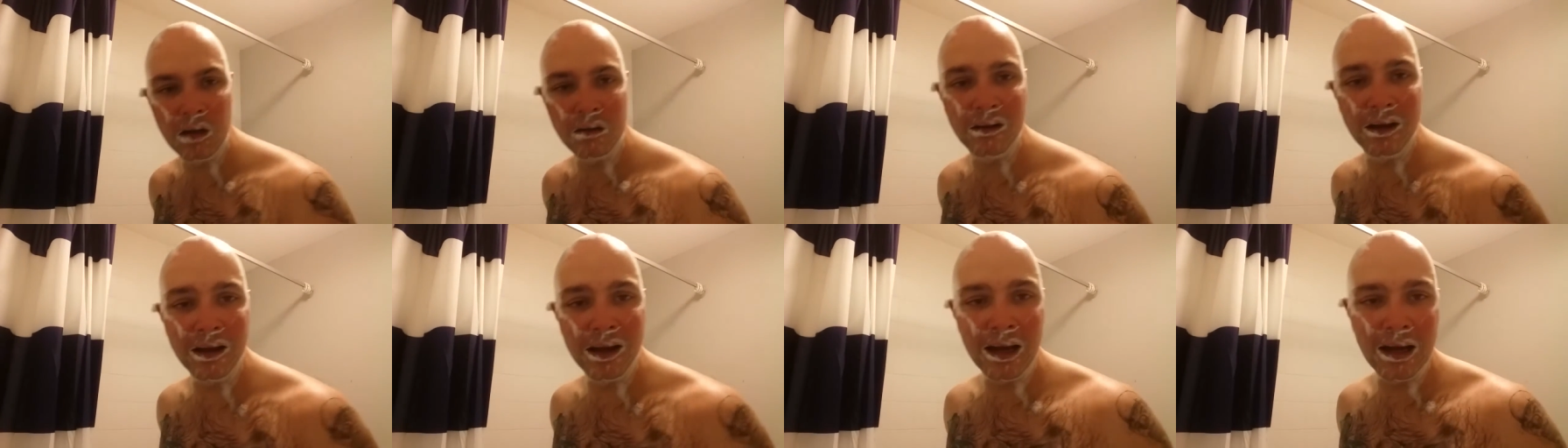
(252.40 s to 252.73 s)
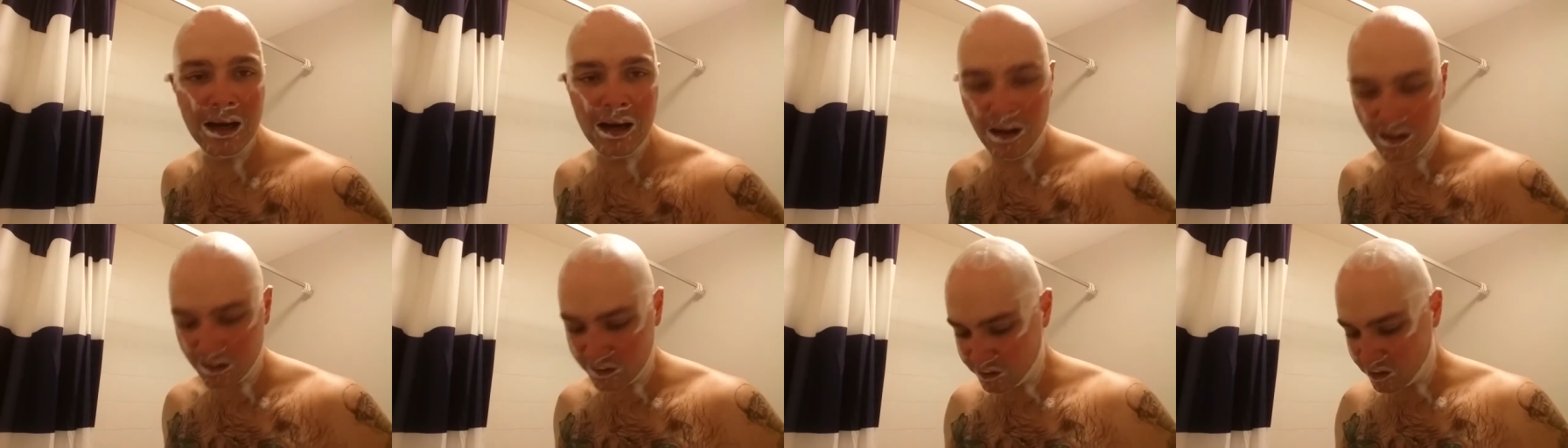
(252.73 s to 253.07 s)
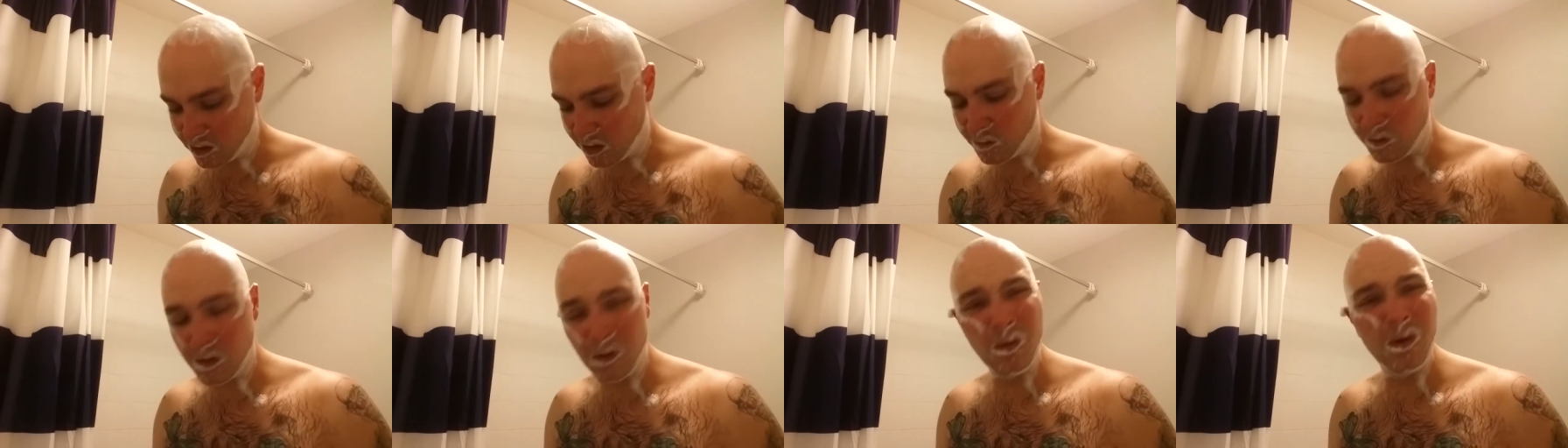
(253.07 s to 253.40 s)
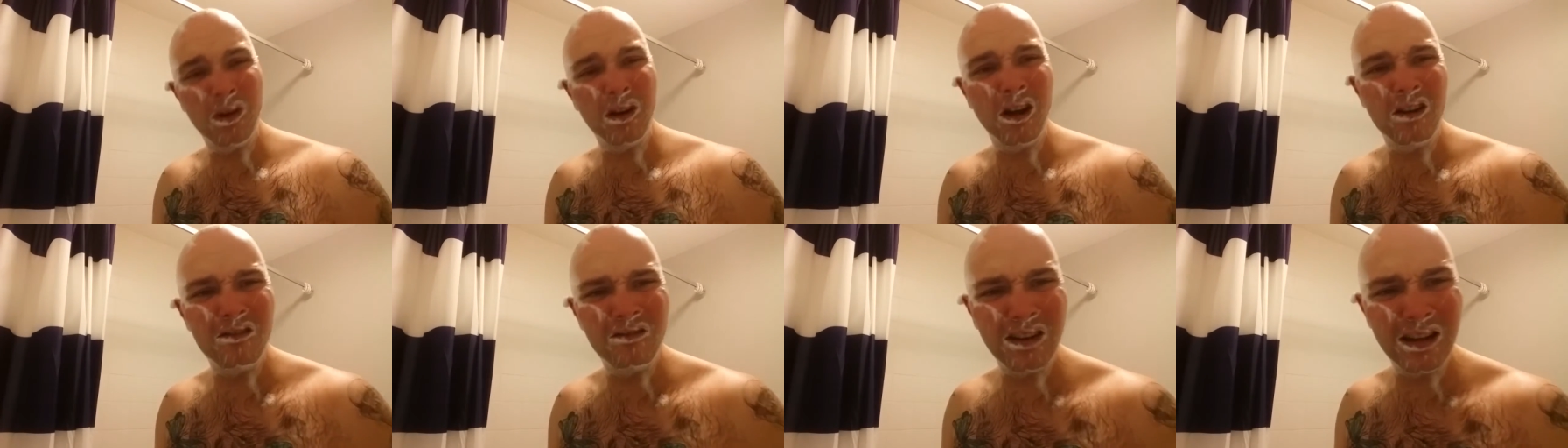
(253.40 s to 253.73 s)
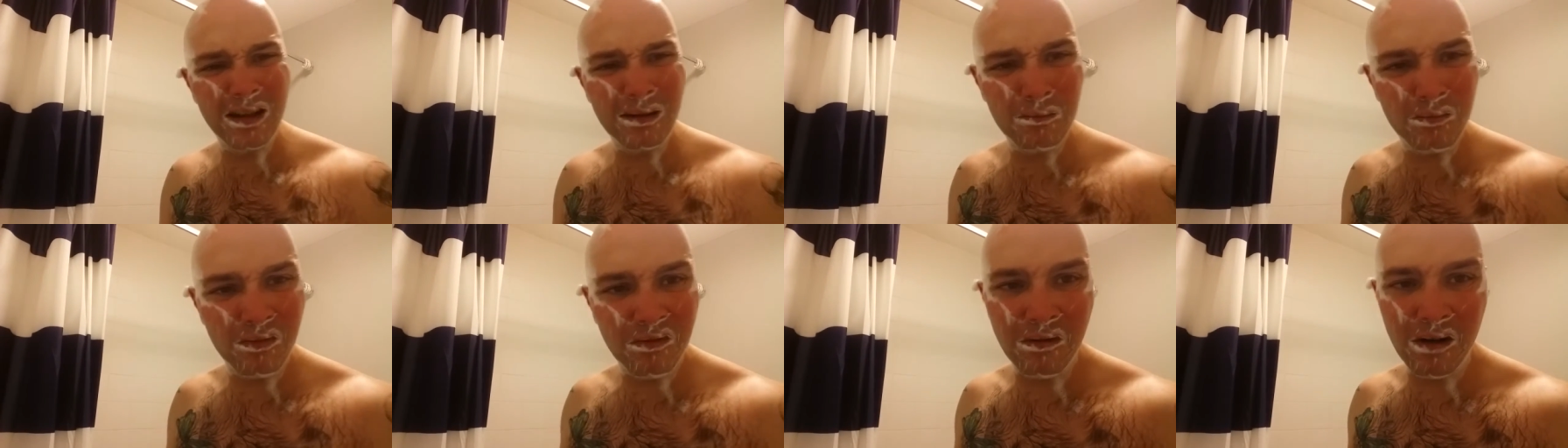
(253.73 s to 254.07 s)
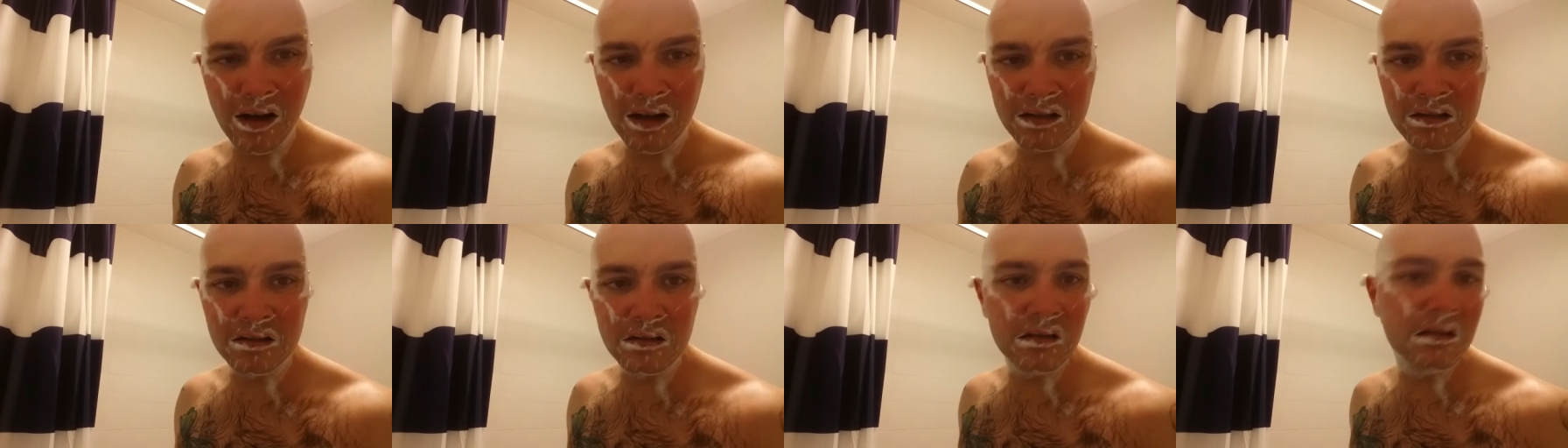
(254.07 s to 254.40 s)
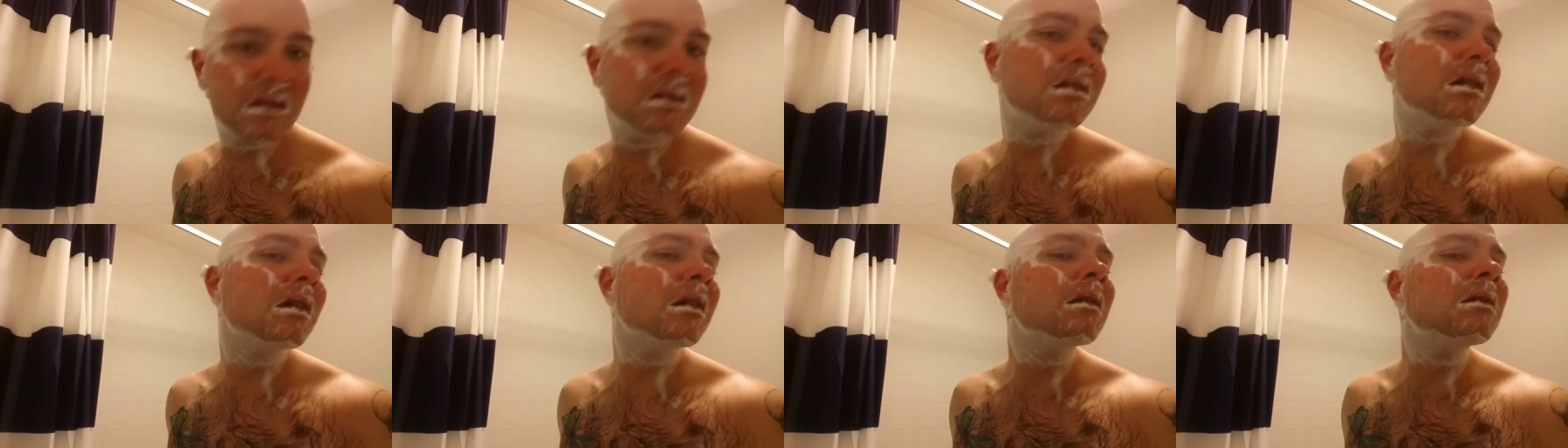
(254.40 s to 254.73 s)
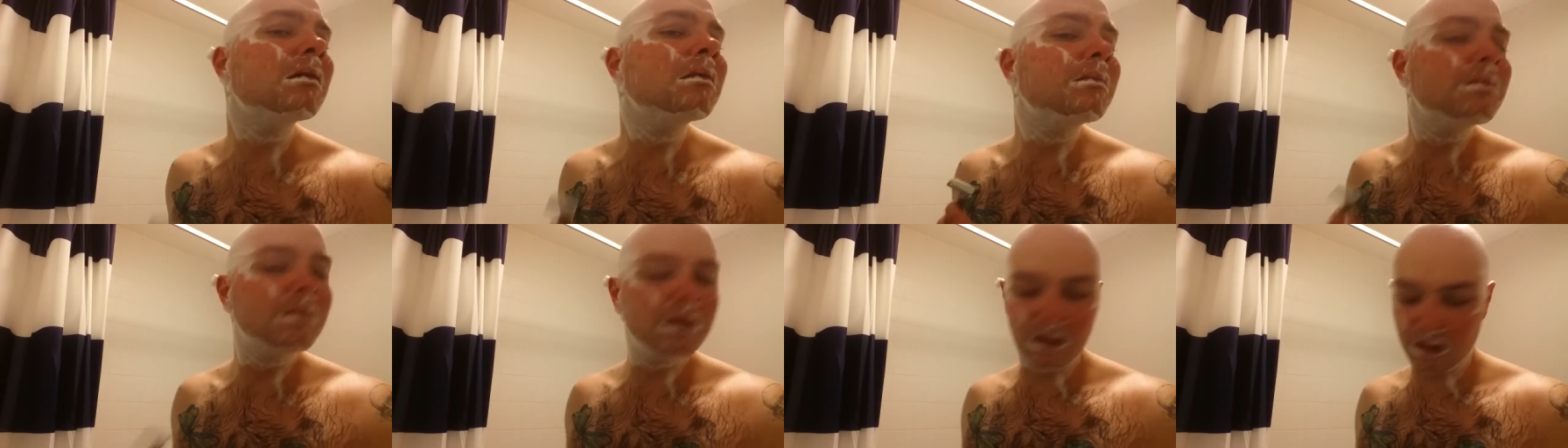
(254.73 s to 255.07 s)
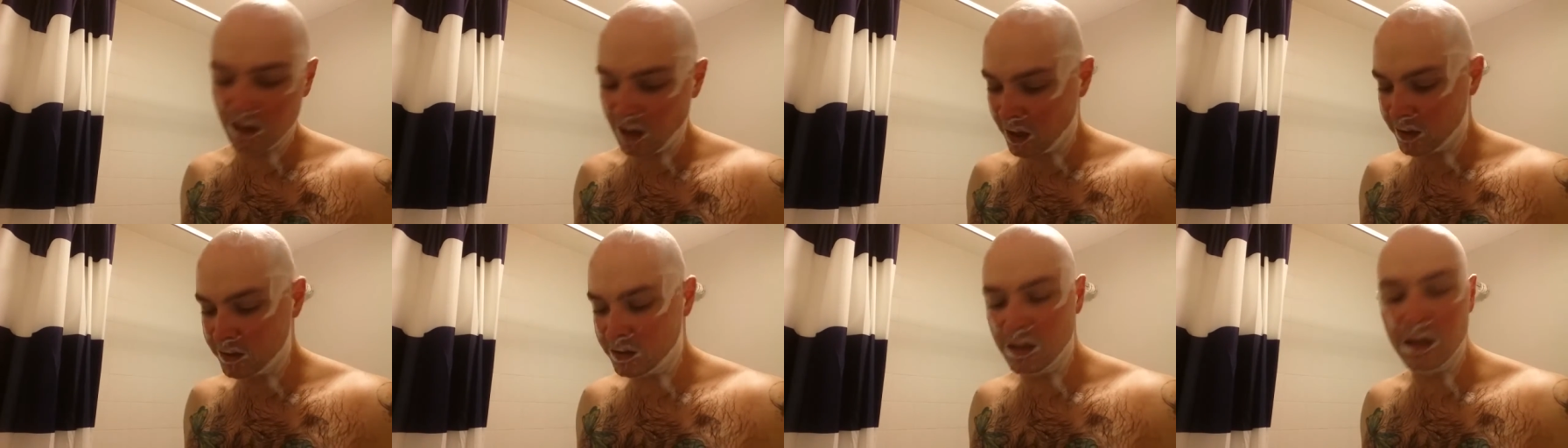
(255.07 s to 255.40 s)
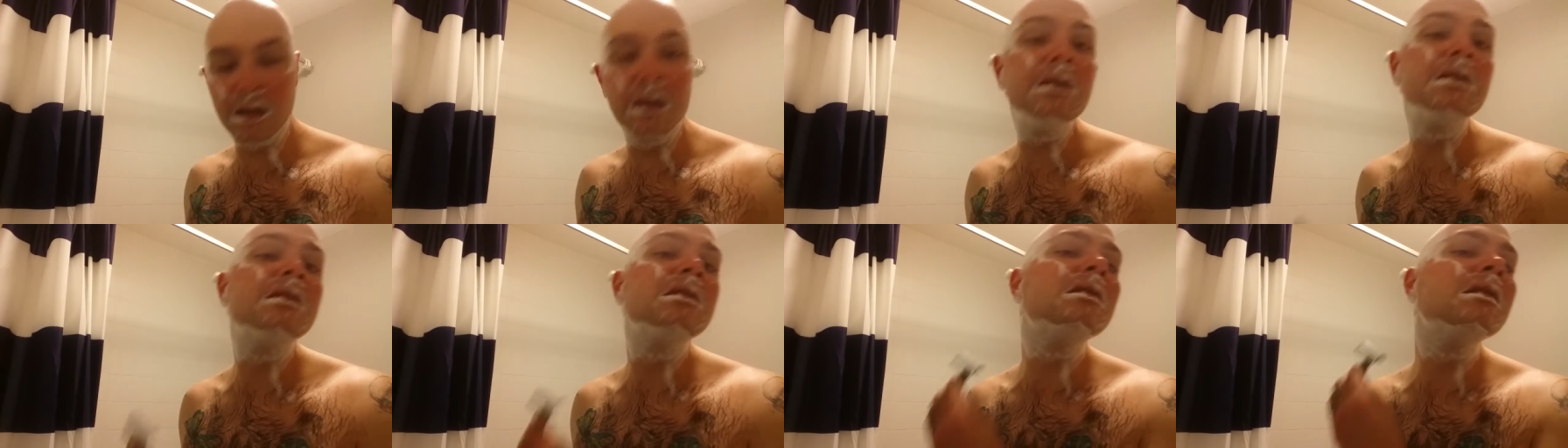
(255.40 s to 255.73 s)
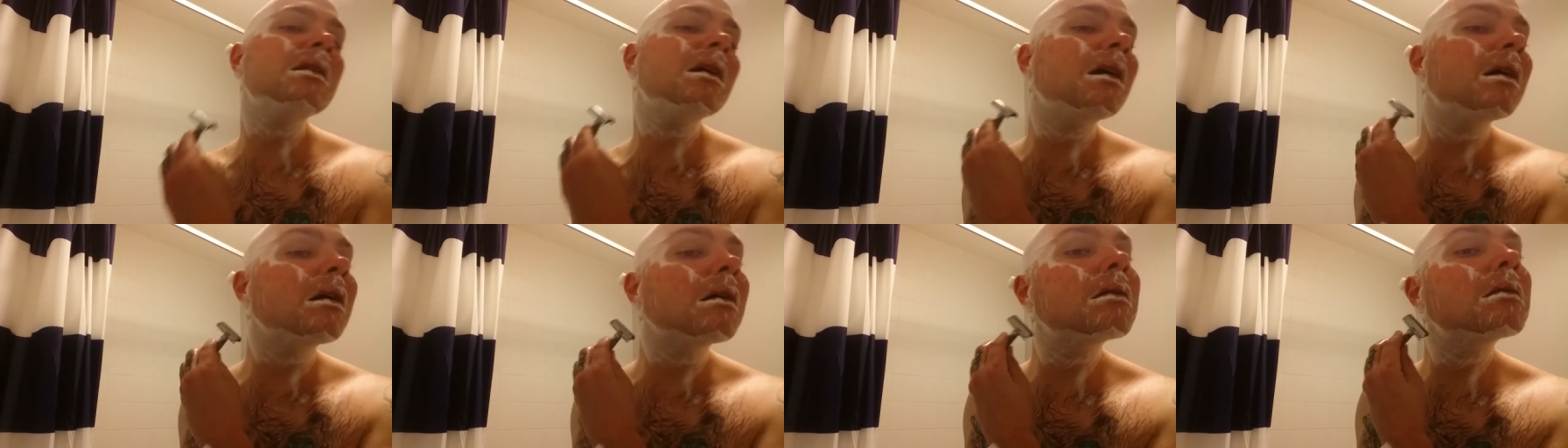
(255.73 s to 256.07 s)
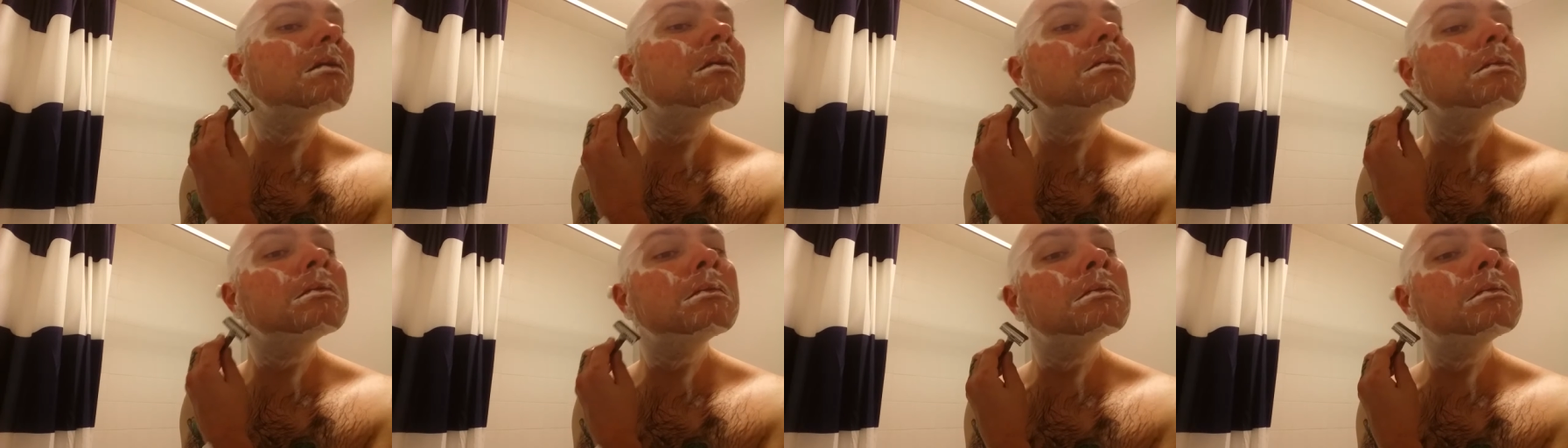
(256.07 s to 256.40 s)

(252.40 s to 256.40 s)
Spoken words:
in a DE last time and I wasn't overly impressed, so, but actually in the slant,